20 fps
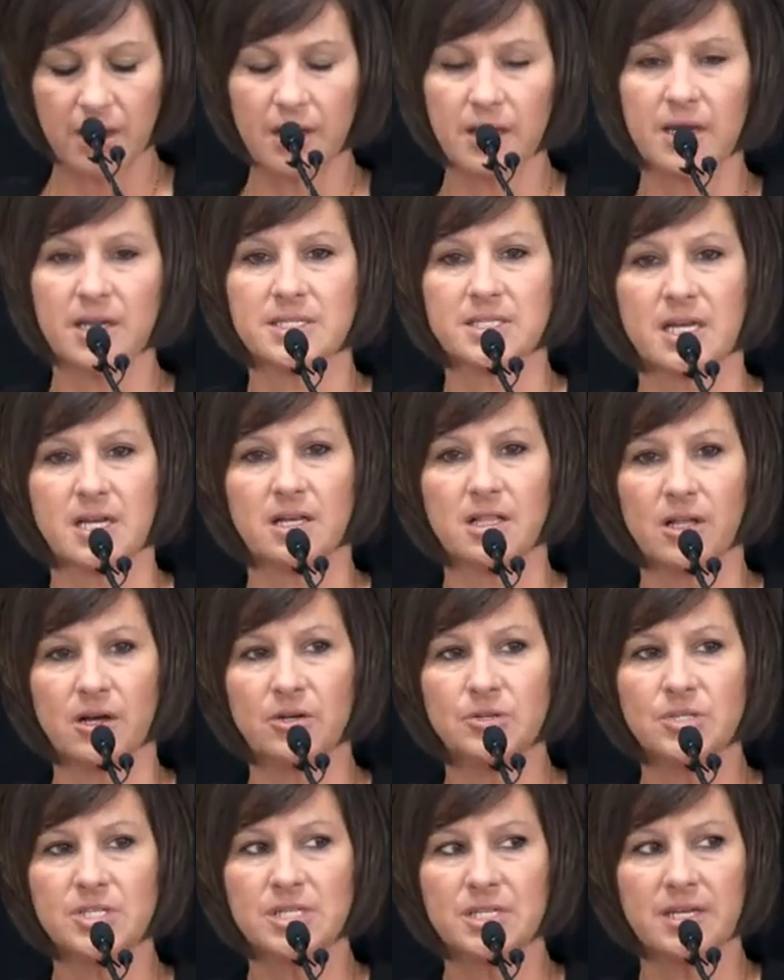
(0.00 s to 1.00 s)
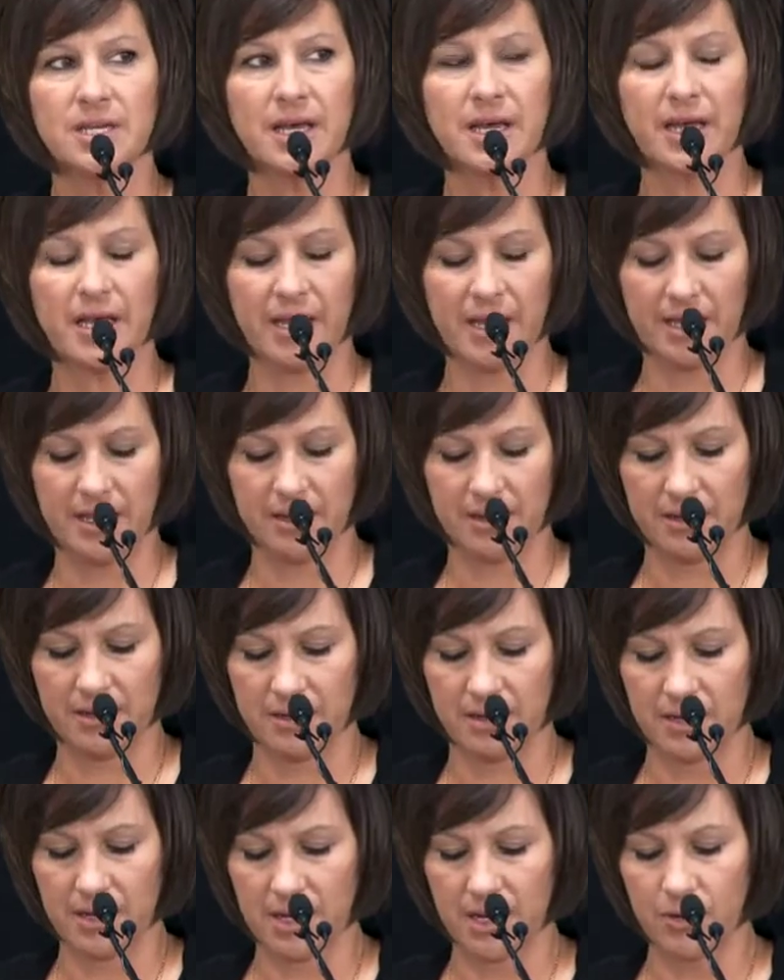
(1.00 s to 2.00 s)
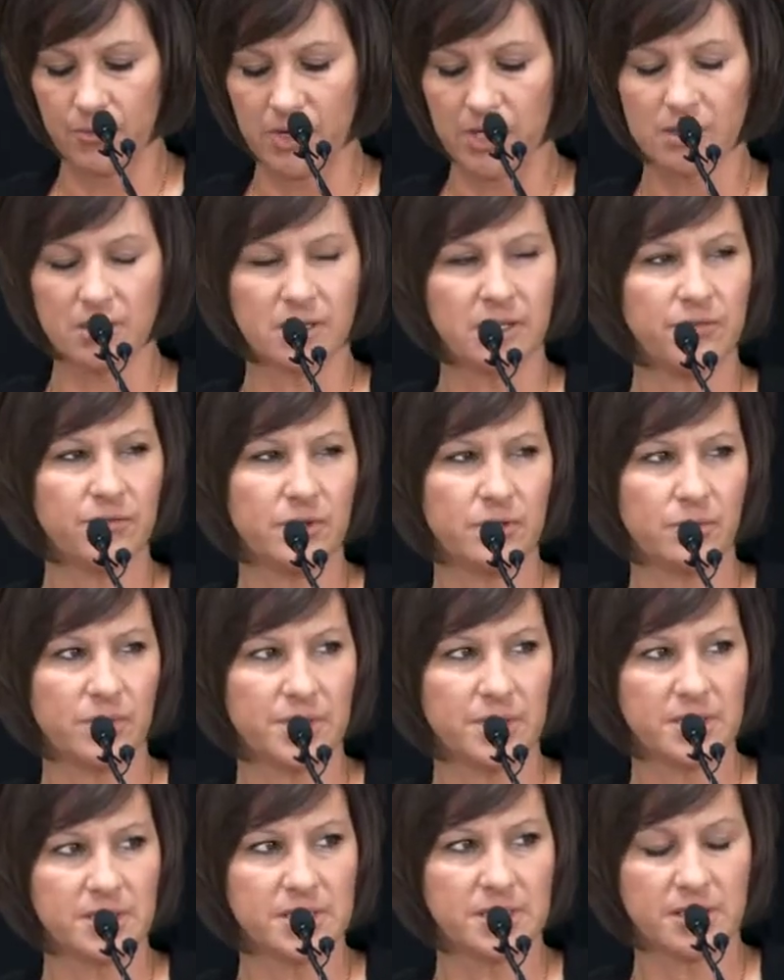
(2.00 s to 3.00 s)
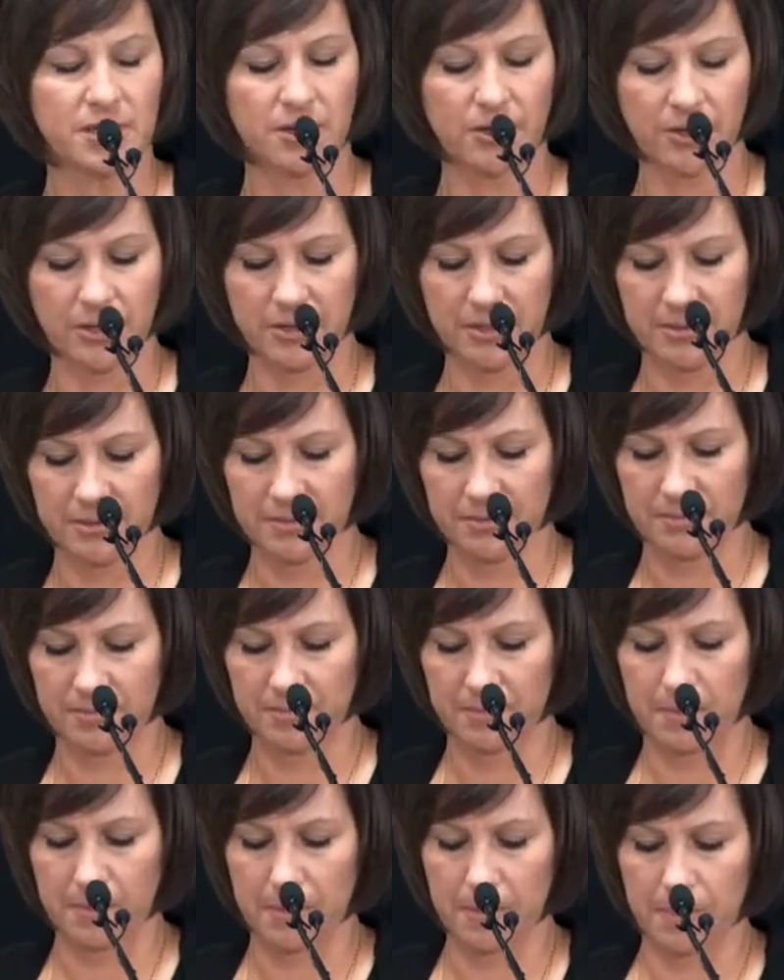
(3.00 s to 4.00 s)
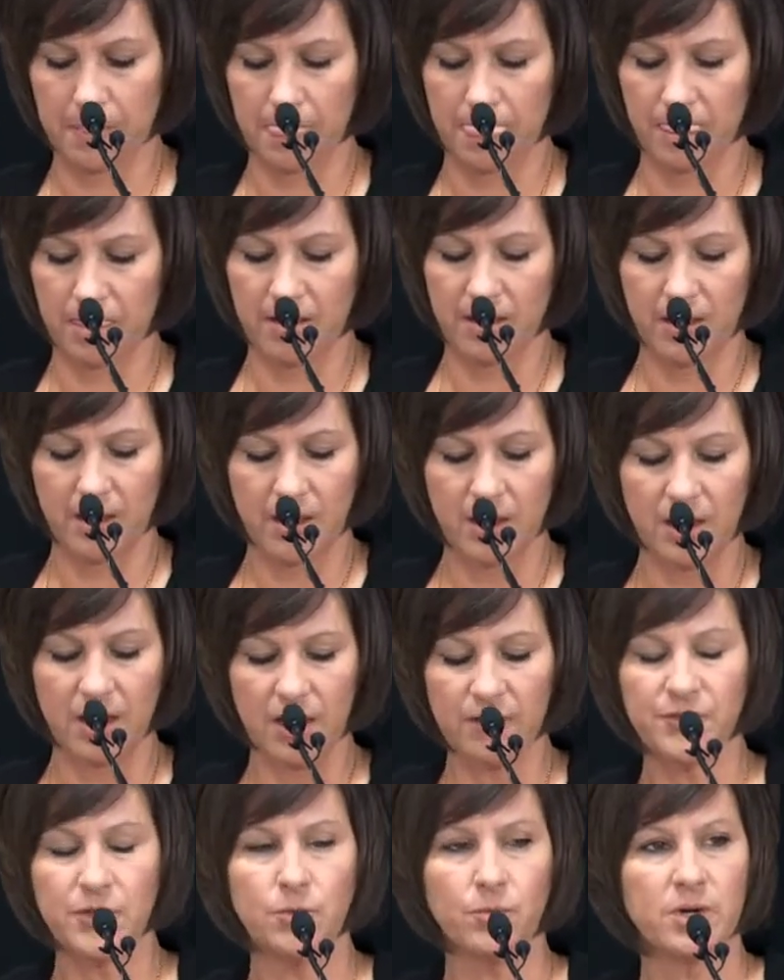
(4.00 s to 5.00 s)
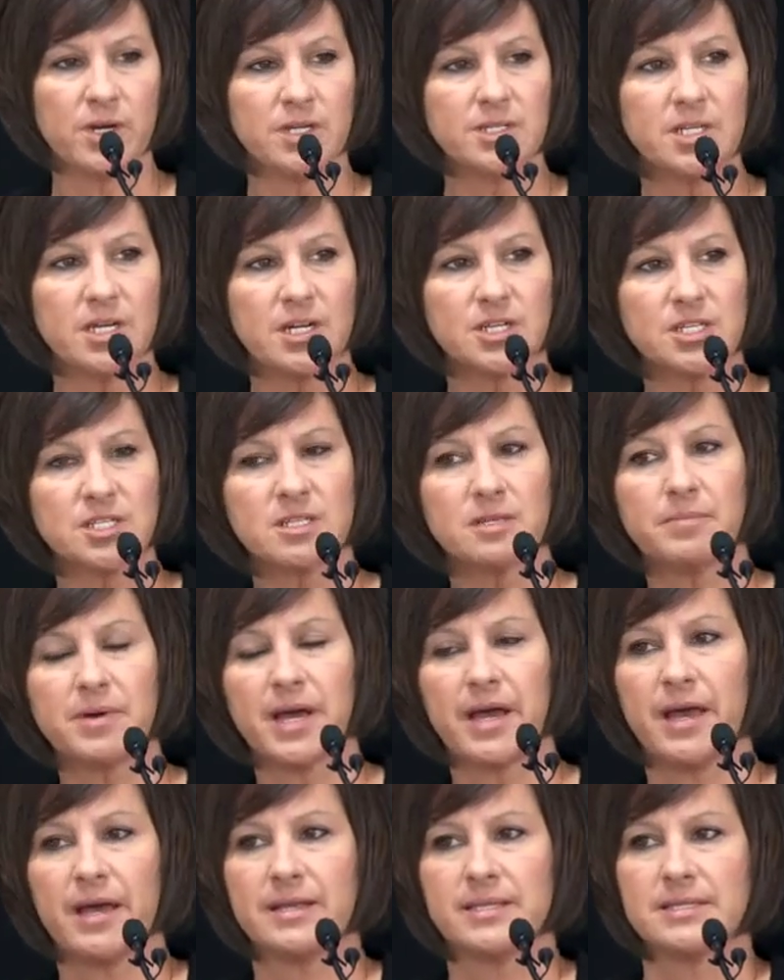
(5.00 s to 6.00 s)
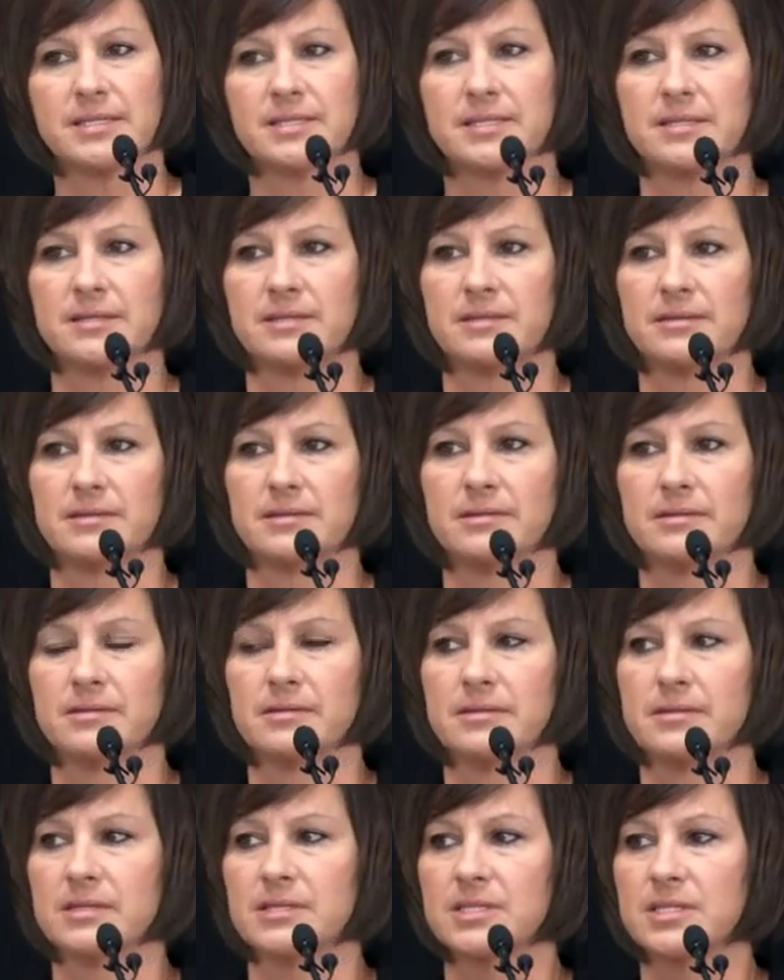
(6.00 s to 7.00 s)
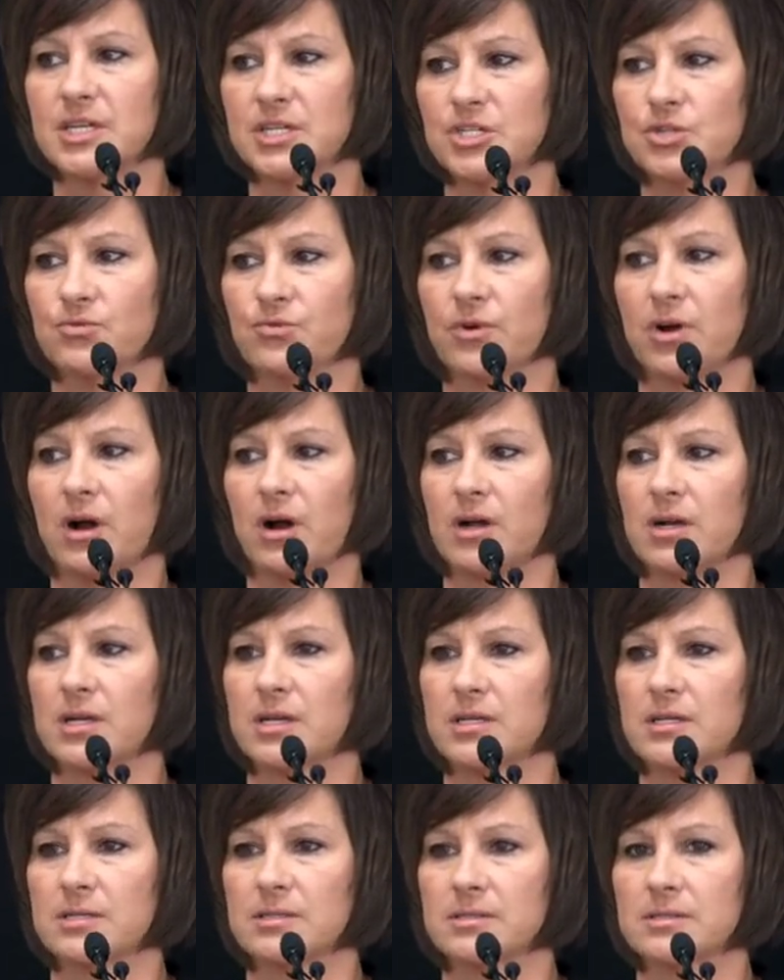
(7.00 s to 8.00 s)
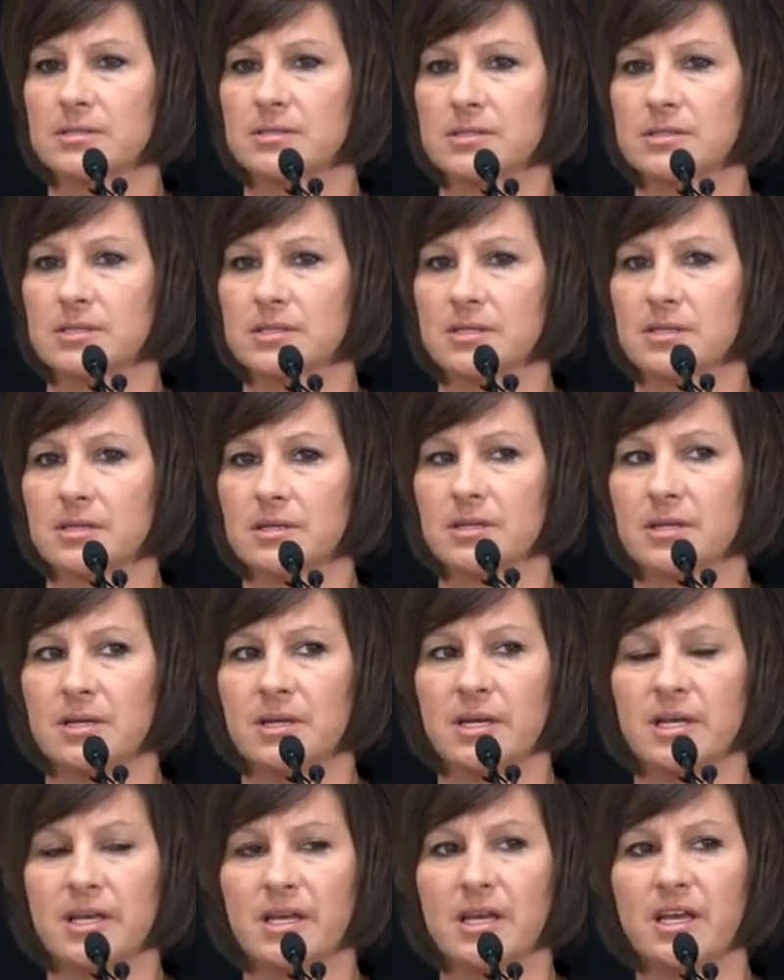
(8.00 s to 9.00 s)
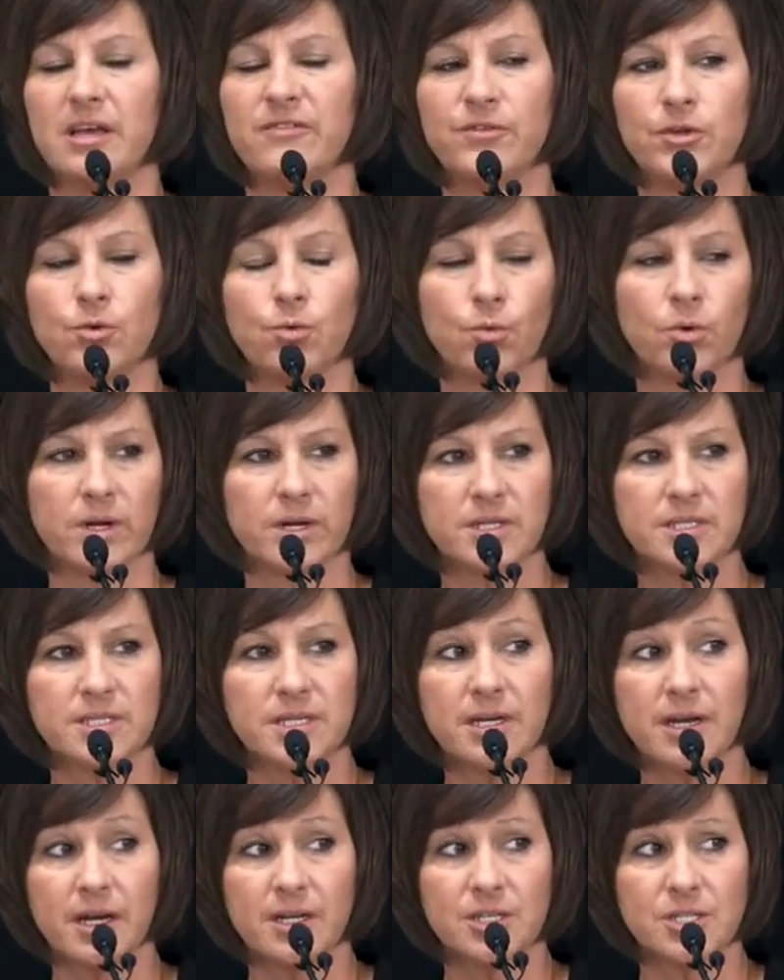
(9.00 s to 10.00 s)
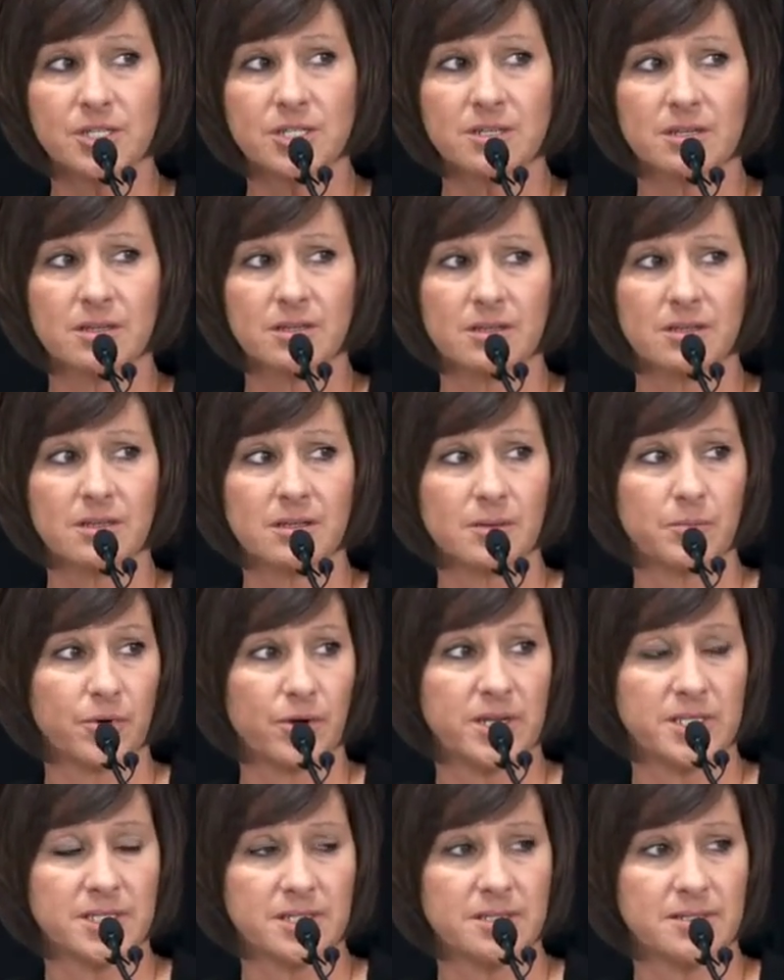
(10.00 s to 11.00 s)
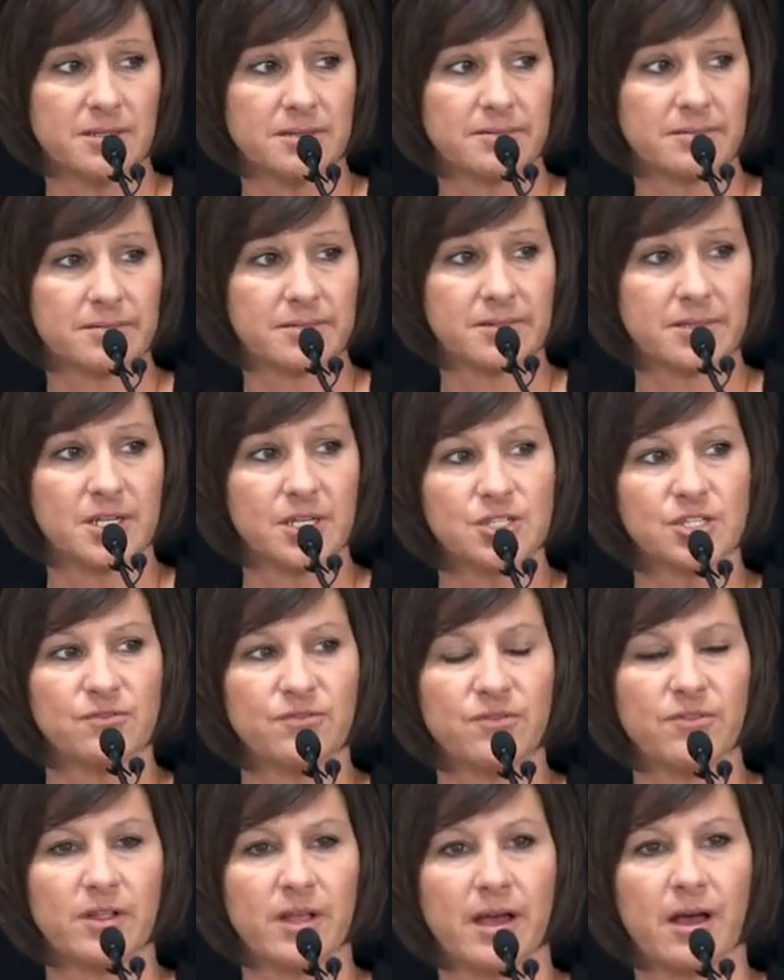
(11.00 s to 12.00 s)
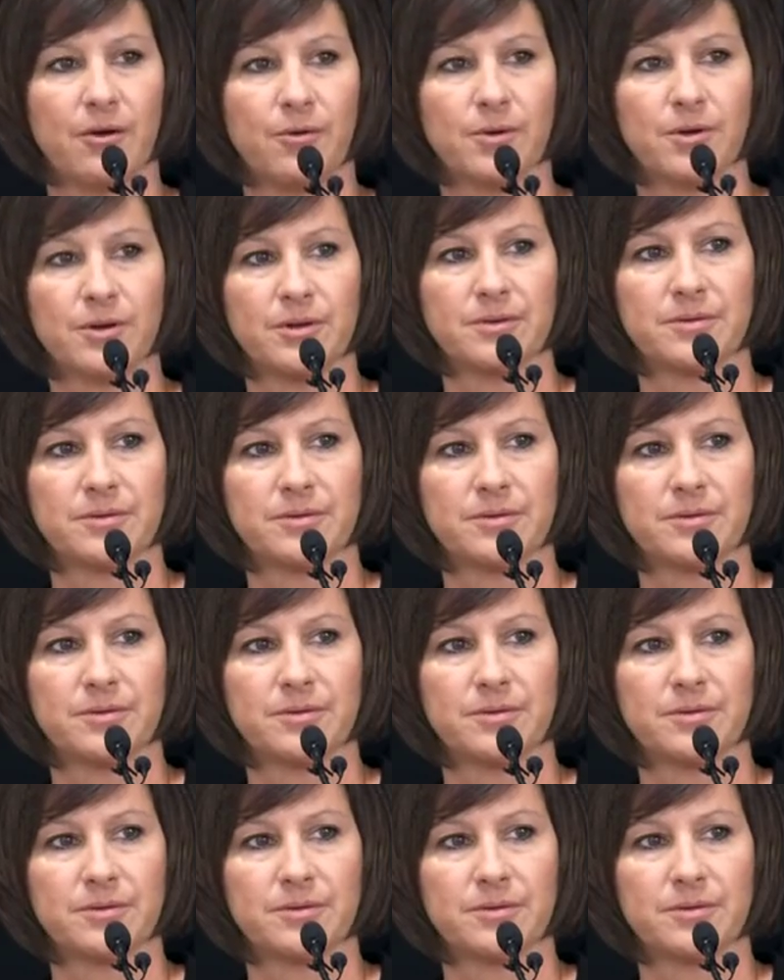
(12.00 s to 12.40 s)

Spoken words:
And as I close today, I want to leave you with this thought. If you want to touch the past, touch a rock. If you want to touch the present, touch a flower.